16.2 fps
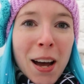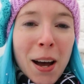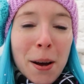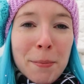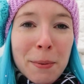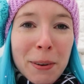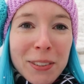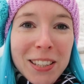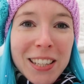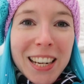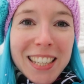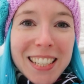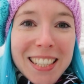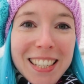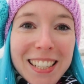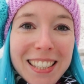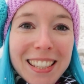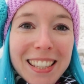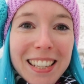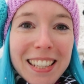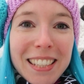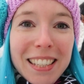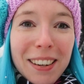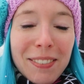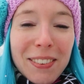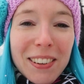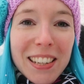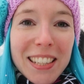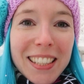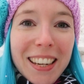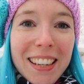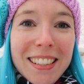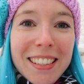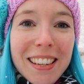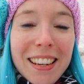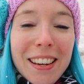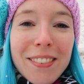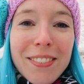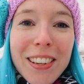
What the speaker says: Omotenashi is the Japanese idea